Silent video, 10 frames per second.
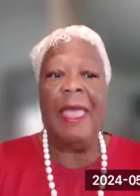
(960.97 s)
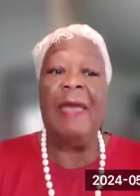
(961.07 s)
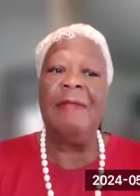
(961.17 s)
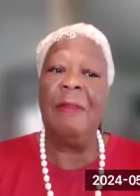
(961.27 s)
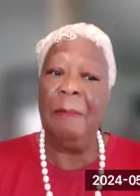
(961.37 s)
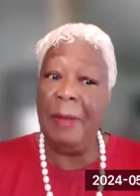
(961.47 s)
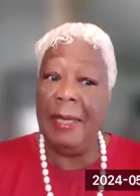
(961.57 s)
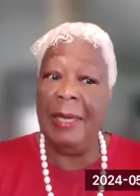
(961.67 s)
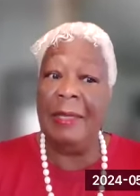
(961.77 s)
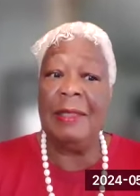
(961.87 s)
and the
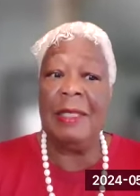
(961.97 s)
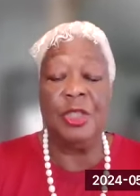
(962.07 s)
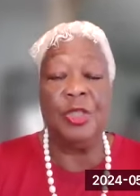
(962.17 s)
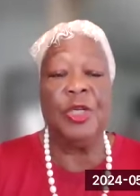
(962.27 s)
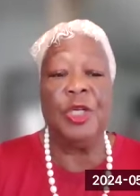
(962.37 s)
plan that you're